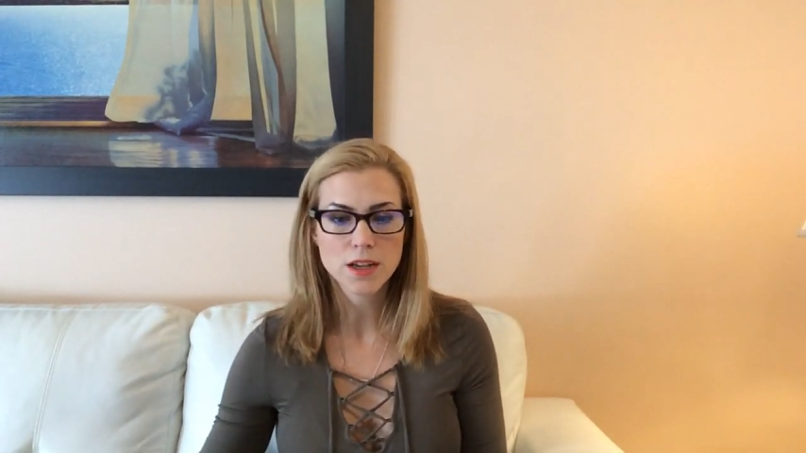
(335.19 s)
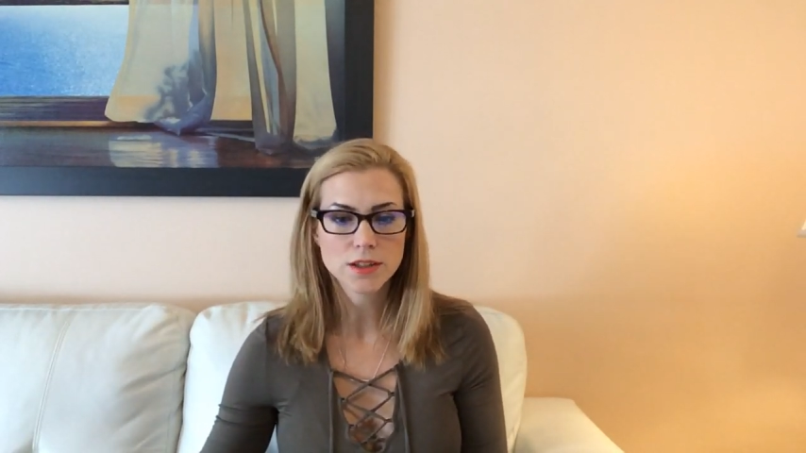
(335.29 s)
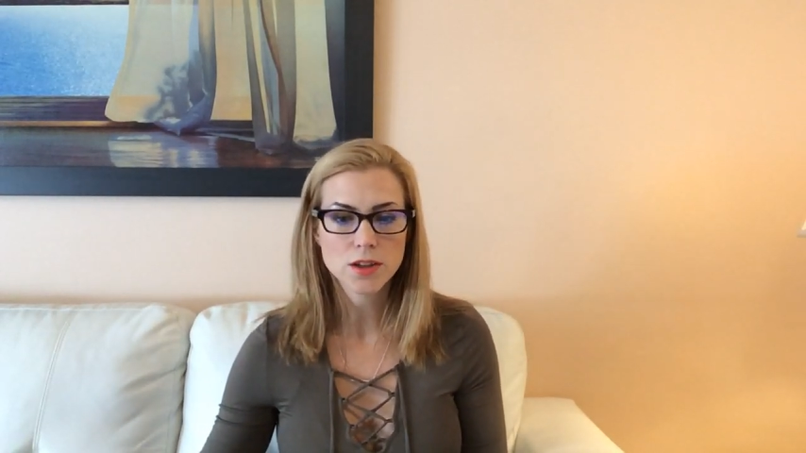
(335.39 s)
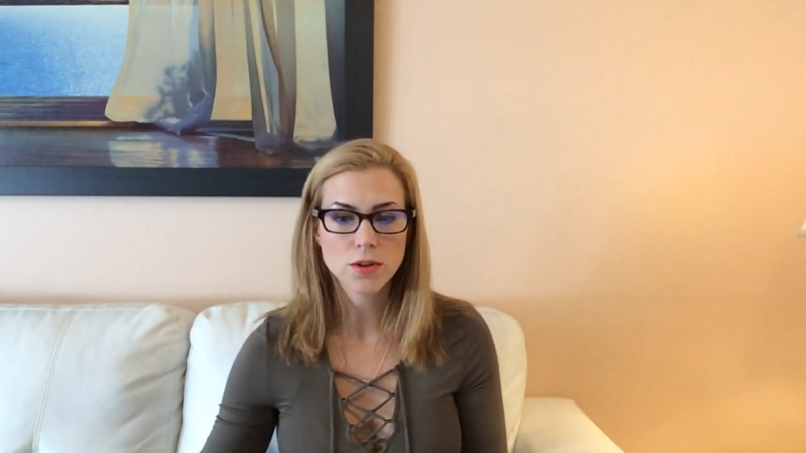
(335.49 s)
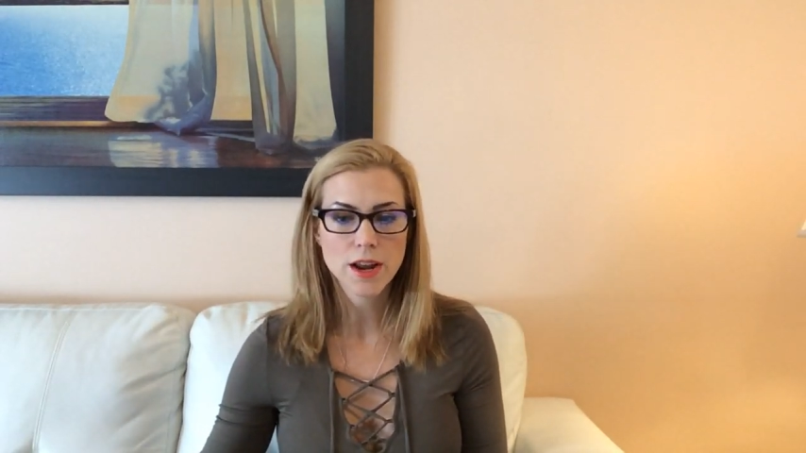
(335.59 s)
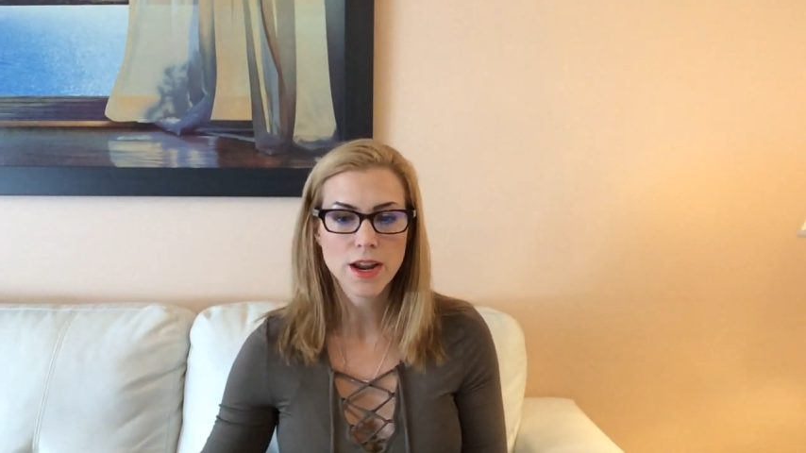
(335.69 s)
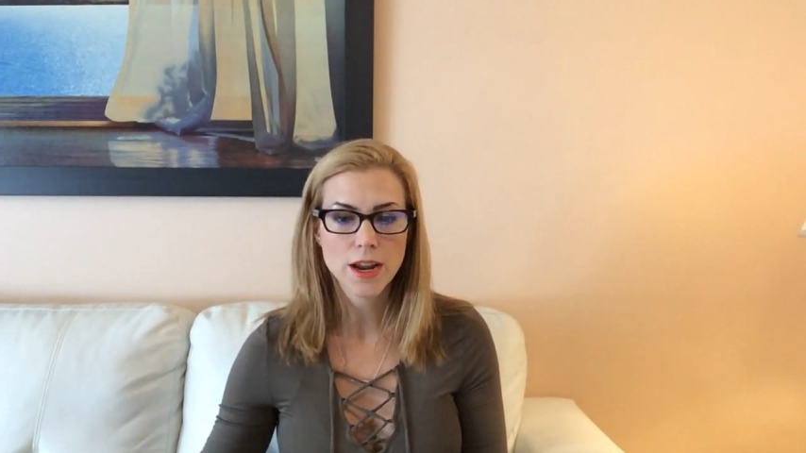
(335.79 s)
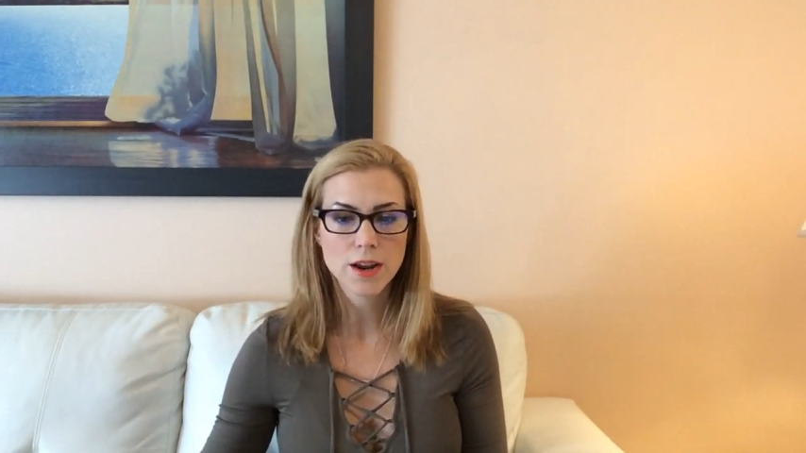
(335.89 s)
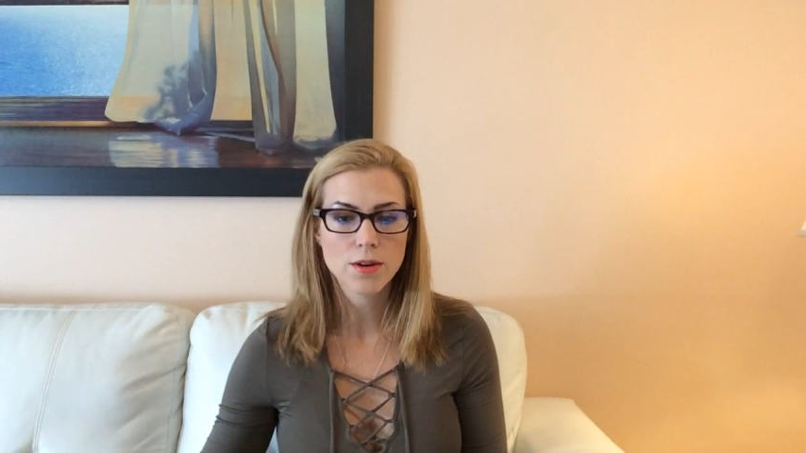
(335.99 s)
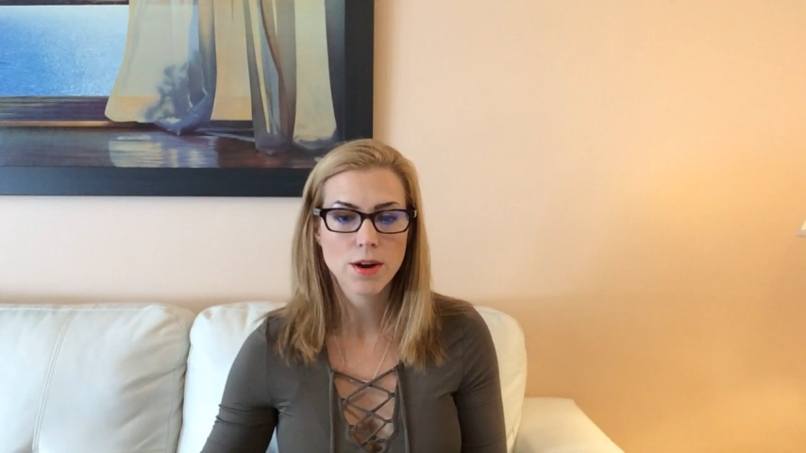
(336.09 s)
So
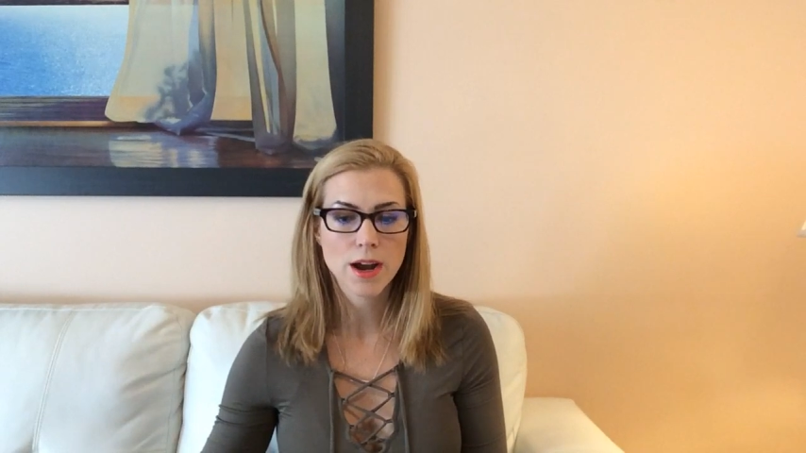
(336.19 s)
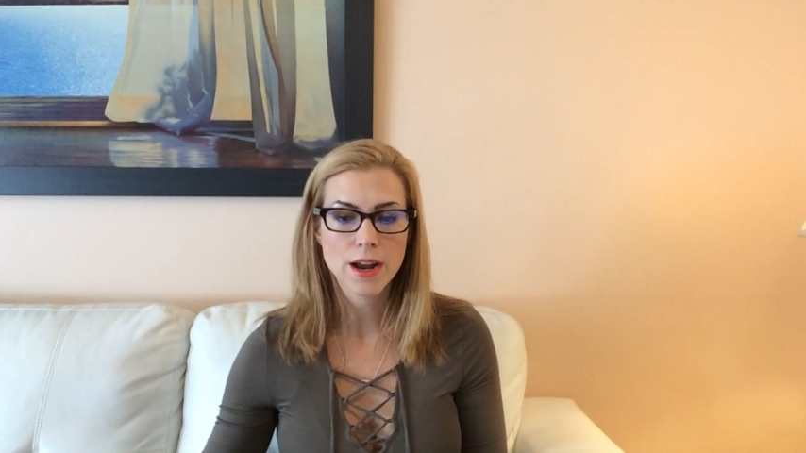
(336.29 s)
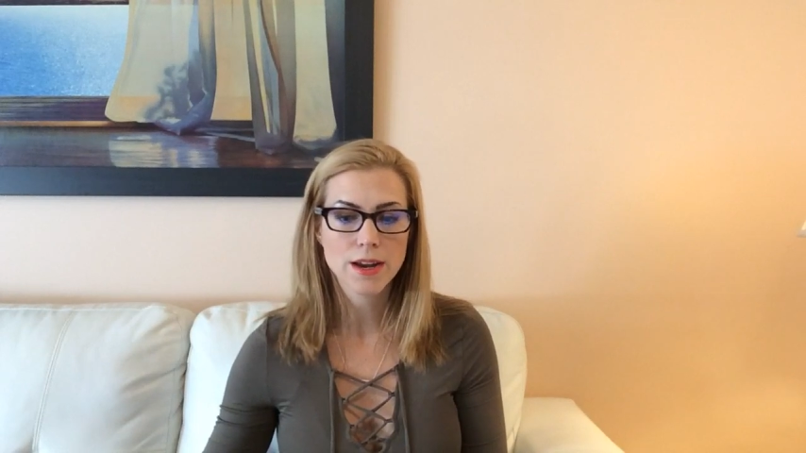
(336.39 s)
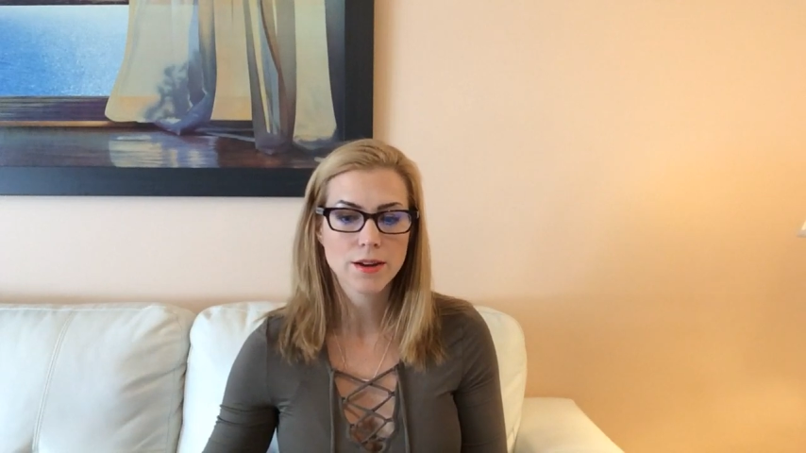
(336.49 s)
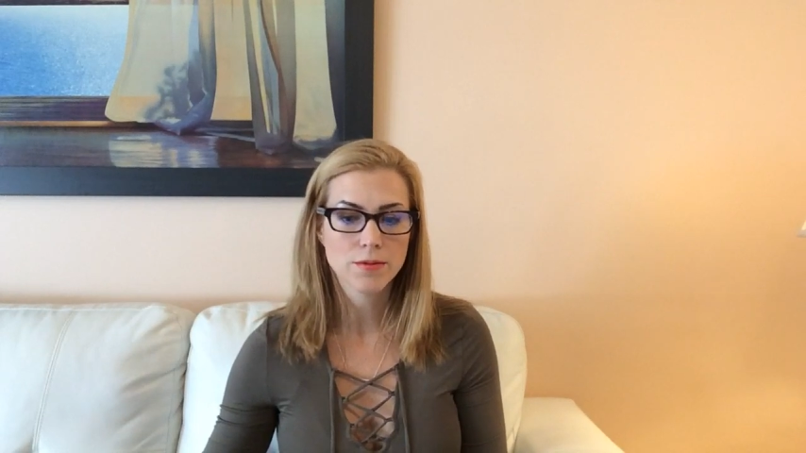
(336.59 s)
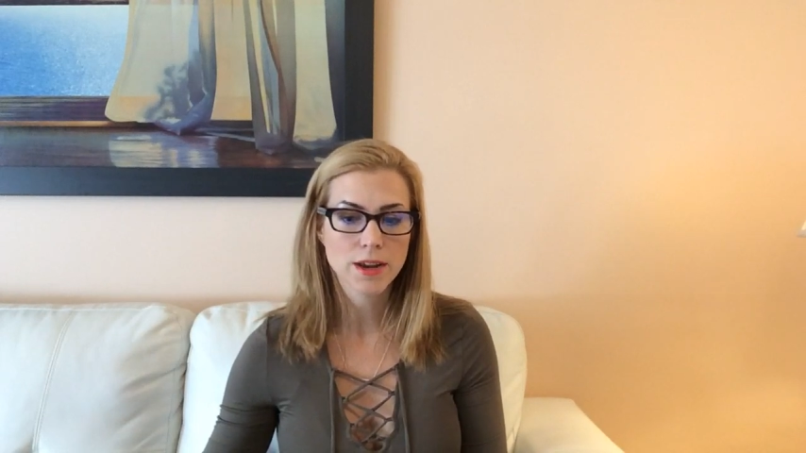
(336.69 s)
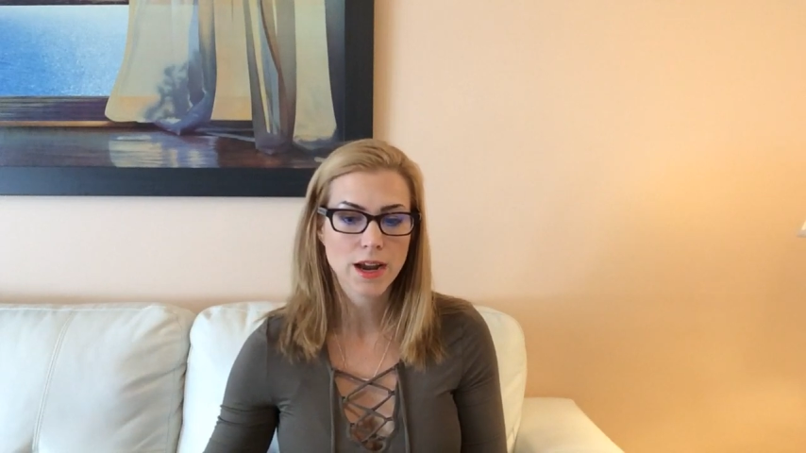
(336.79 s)
AAOI we